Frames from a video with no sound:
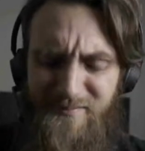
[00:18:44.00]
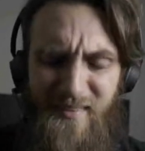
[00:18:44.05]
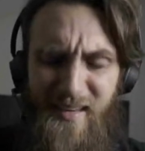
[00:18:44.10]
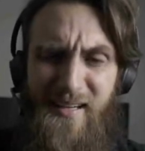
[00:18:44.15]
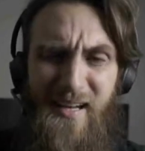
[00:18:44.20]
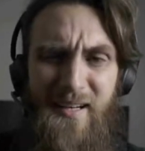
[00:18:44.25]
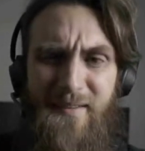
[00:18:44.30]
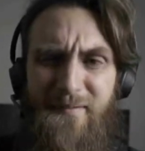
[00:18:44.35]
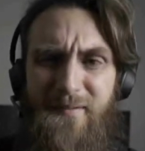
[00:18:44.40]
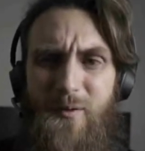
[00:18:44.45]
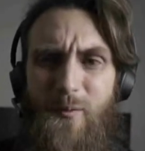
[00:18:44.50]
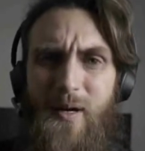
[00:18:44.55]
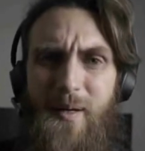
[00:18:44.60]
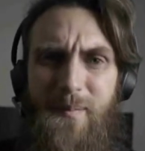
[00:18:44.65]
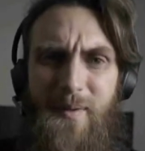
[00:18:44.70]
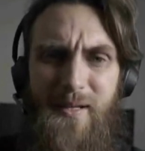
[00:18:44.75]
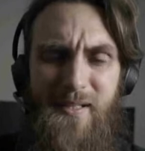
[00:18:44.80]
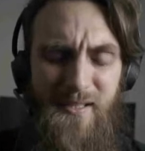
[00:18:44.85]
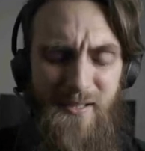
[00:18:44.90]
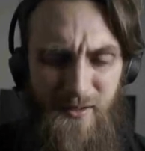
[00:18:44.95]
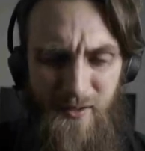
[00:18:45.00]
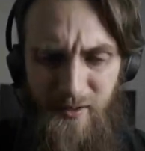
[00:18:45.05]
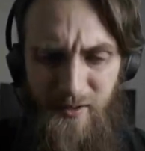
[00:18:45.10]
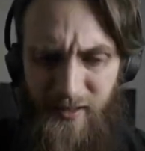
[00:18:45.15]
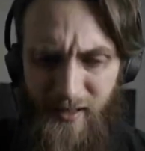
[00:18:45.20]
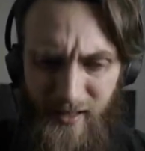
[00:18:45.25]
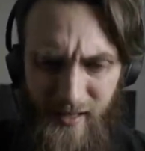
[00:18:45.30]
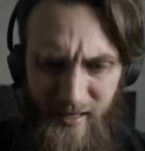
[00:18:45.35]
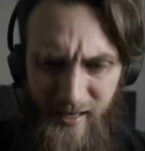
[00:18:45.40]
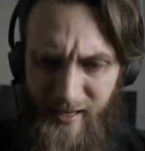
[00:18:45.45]
not even a white man, just an
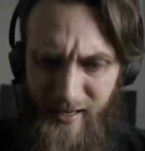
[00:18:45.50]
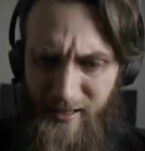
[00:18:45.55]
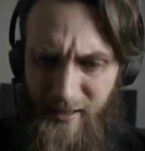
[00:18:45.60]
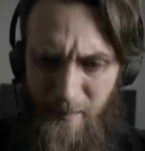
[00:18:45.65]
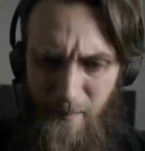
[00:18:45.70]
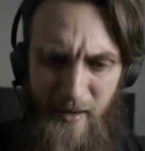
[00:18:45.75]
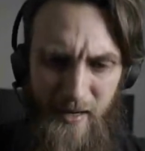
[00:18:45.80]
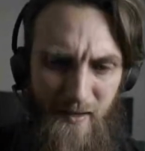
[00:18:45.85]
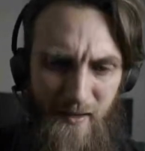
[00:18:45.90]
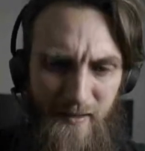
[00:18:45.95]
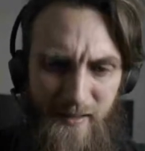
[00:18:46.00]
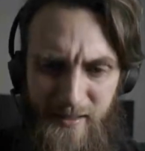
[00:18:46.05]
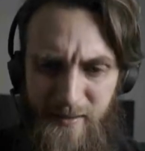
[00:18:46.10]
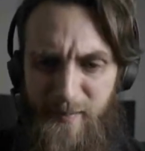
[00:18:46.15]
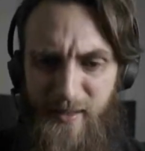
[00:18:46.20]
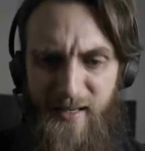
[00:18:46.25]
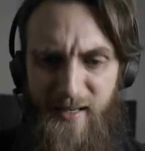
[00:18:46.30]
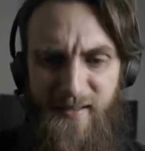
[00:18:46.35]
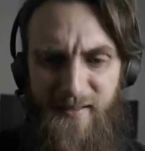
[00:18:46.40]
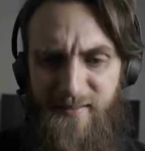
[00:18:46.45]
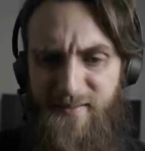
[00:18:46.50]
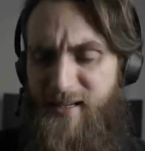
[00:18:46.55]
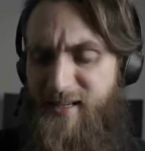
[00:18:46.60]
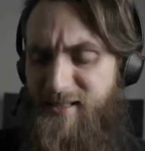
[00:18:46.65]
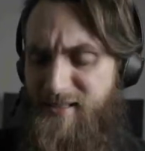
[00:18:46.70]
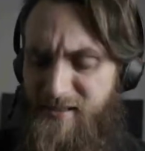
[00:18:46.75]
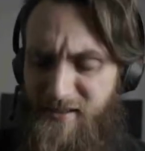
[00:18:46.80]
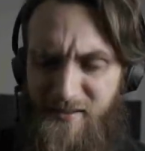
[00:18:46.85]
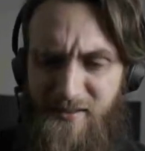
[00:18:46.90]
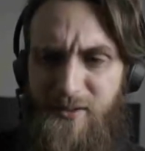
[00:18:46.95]
American man,
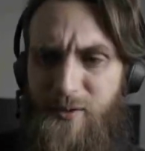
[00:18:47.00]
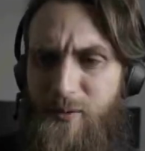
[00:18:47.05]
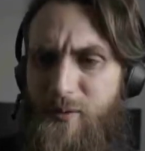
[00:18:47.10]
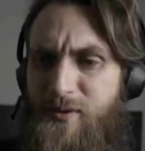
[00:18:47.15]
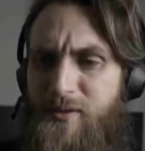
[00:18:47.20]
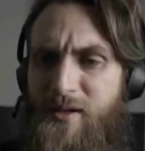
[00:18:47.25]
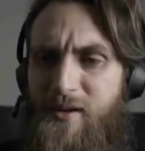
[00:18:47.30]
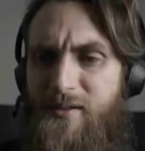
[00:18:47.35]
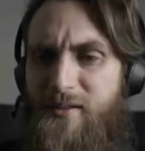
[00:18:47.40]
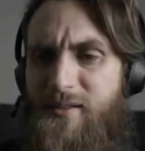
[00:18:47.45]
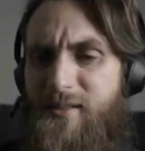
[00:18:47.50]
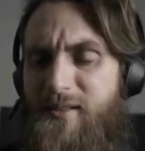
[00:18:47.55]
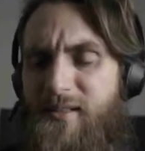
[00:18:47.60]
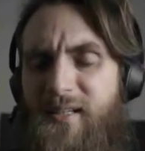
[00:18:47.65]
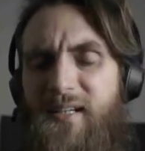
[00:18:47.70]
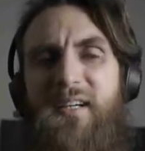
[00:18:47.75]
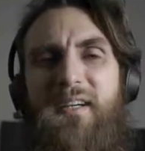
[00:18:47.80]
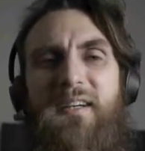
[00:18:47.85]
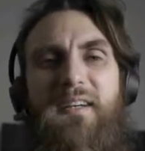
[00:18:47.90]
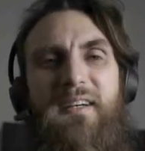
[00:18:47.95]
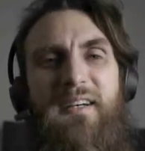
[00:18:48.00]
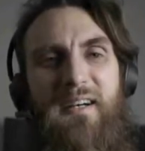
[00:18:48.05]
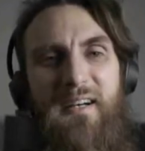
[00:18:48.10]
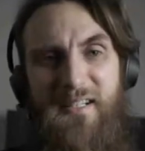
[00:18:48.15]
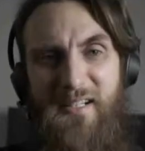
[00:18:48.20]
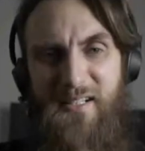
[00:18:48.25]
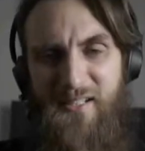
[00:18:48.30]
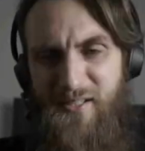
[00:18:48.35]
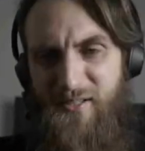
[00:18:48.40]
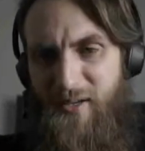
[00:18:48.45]
has nothing to do with color,
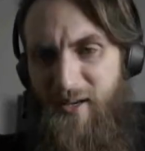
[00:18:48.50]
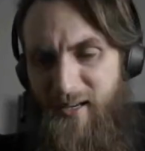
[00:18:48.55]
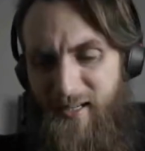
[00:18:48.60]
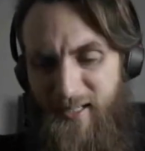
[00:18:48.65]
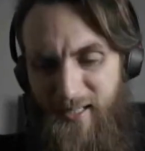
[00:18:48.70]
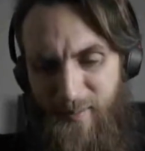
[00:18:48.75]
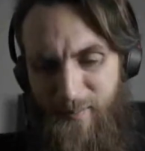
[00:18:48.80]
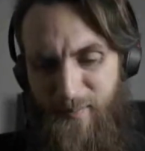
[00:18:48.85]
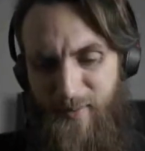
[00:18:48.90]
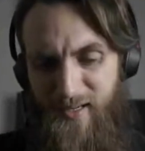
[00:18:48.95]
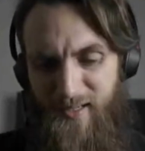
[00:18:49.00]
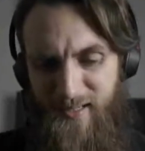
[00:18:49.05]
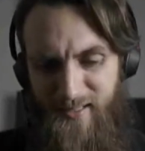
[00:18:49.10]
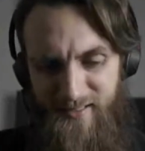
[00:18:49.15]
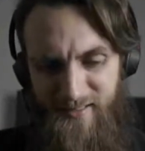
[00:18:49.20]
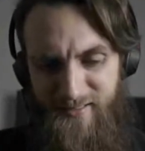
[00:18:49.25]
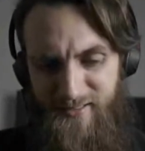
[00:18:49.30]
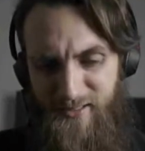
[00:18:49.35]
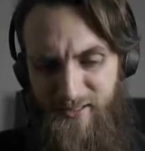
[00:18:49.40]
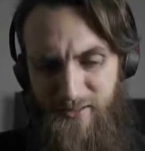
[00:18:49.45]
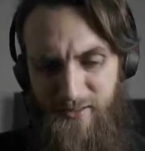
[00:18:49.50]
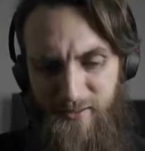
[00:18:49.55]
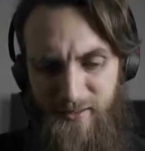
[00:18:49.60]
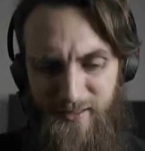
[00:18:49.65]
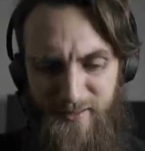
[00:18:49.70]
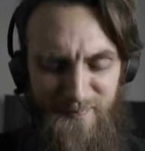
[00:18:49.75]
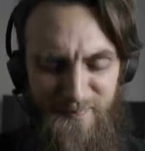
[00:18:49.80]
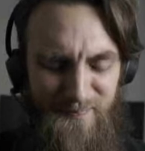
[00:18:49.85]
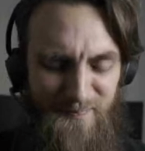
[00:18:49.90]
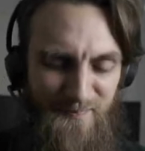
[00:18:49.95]
just an American dude.